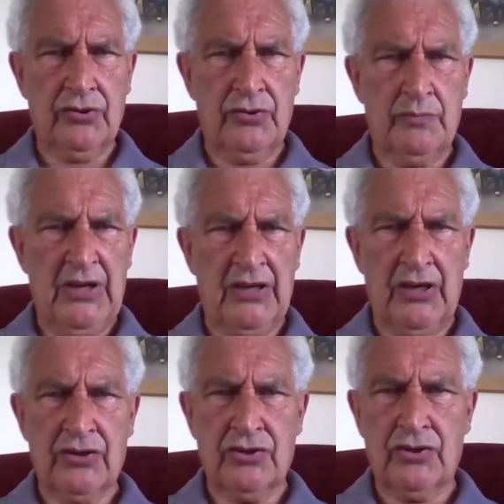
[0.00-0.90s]
make
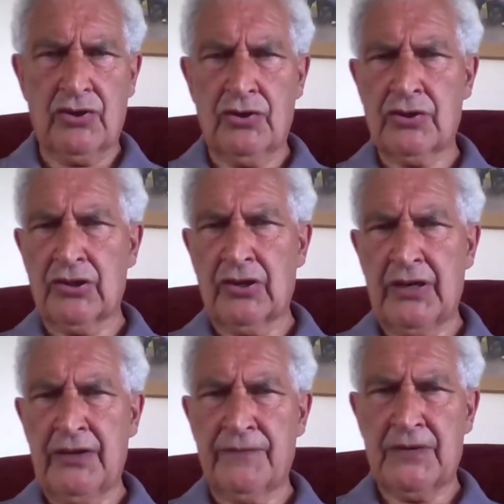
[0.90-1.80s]
a good
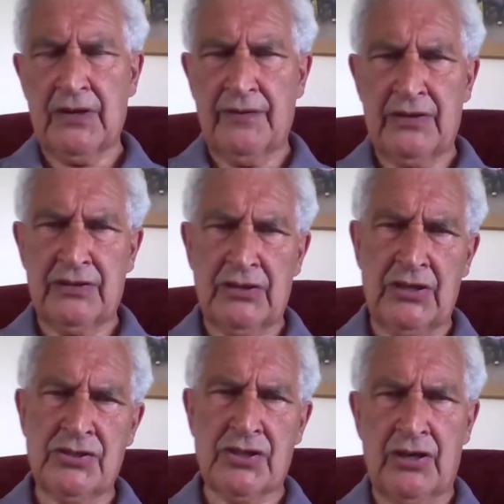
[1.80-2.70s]
life and have a
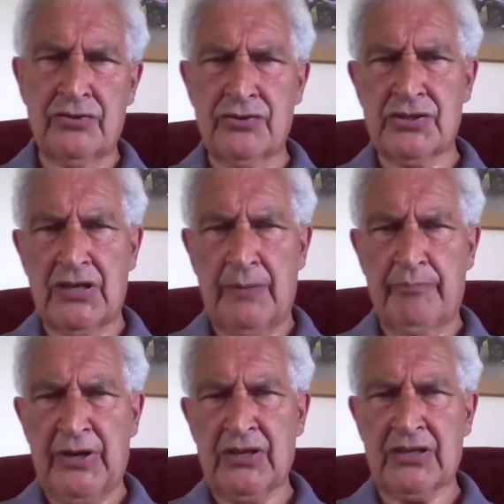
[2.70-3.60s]
nice house and a
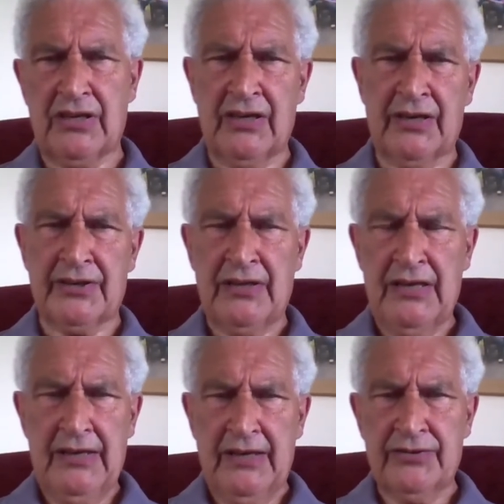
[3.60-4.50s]
big car and
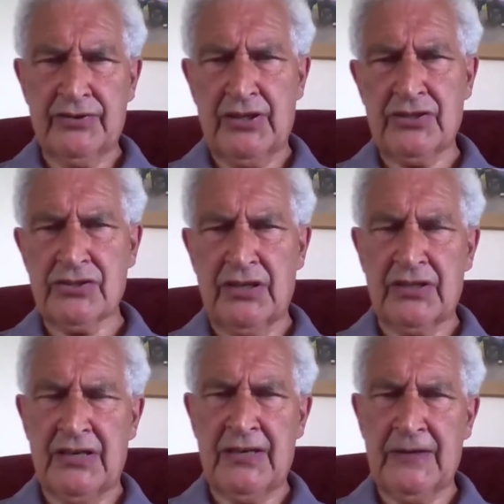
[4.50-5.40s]
things
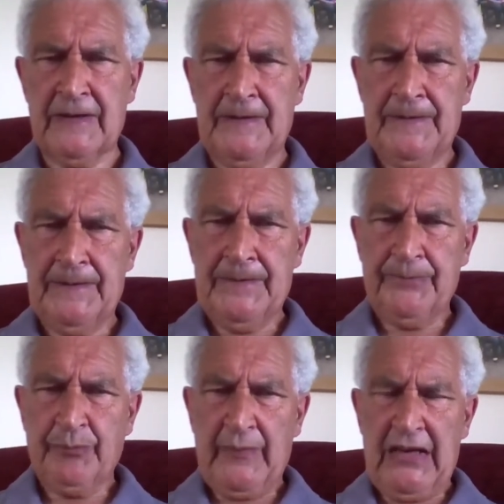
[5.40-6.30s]
like that.
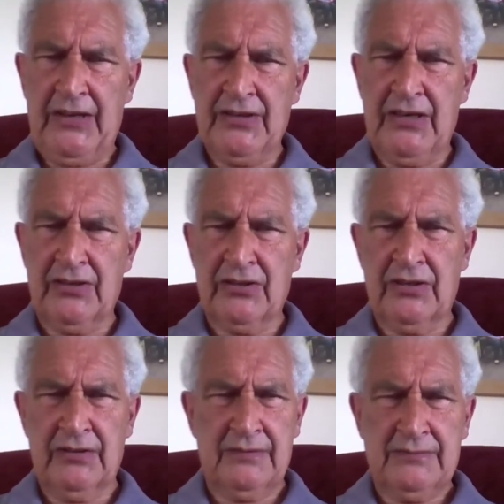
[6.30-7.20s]
And
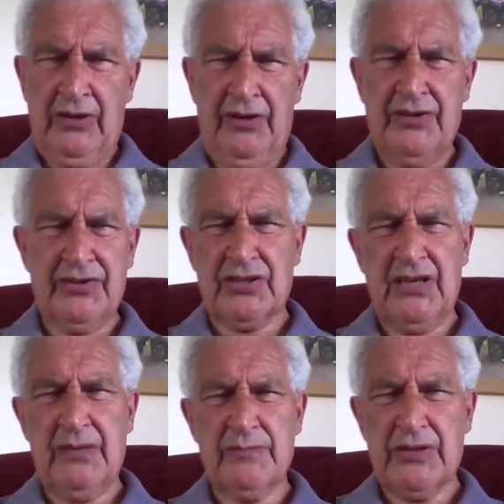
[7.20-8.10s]
then other
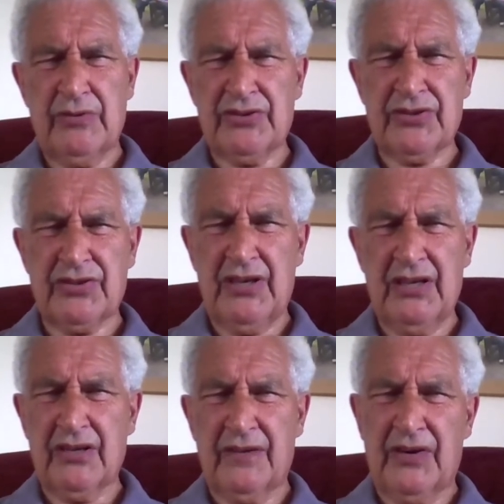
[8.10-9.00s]
times I would
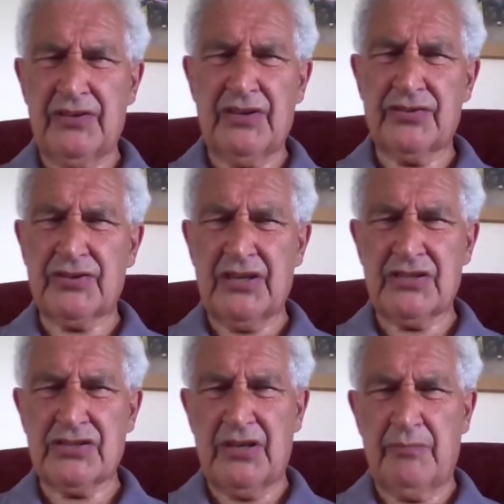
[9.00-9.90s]
think of other
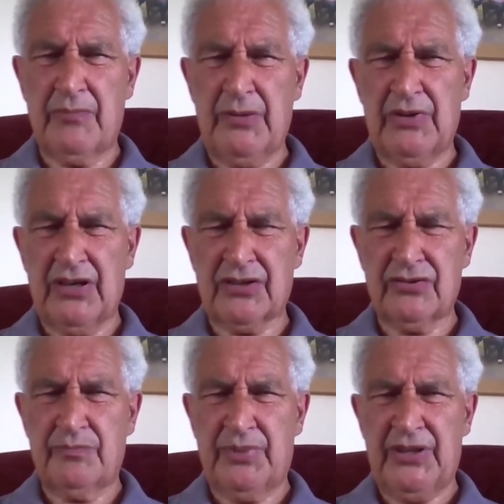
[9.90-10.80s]
things that maybe I
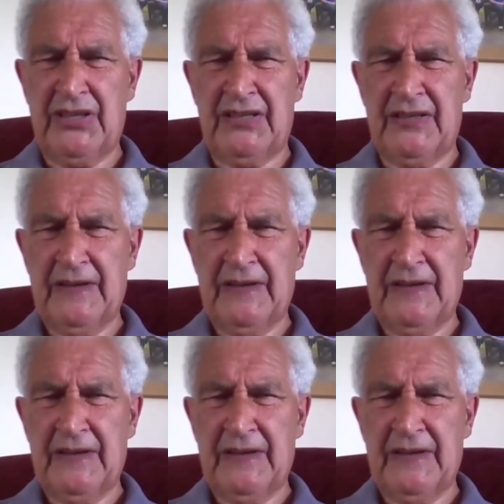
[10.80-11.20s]
could be.